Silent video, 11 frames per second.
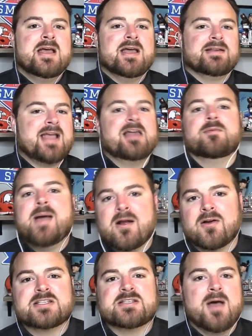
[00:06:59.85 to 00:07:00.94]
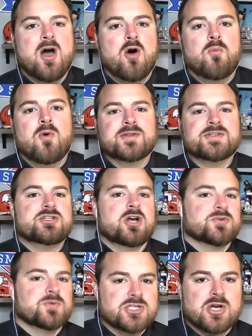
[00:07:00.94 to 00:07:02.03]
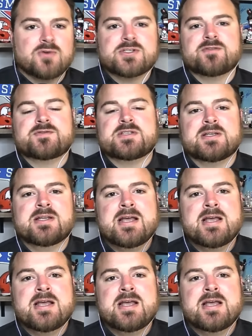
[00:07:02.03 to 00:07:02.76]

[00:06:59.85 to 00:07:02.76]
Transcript: and Caleb Herring some help once Joshua Josephs and